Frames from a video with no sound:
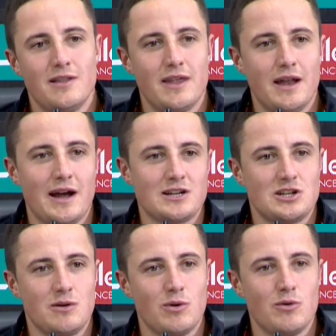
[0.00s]
then
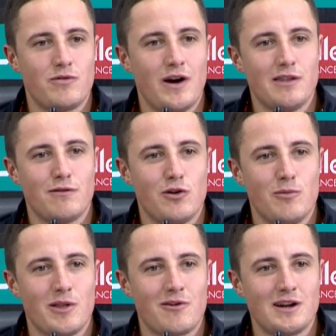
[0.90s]
actually we'll find the
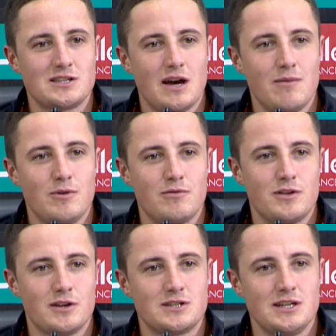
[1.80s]
form at the right time of
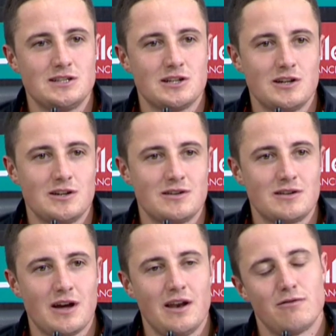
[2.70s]
the season and
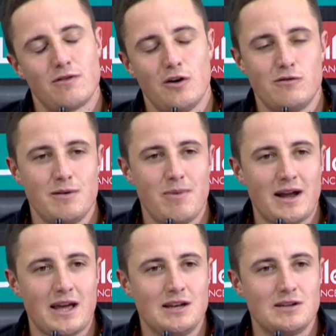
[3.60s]
kind of hopefully
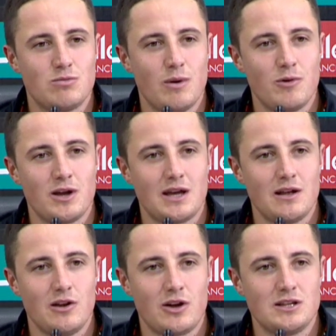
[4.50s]
back end when we're
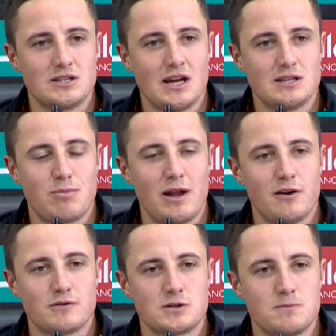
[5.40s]
looking to get into
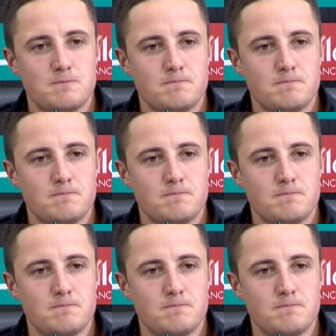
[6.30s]
playoffs.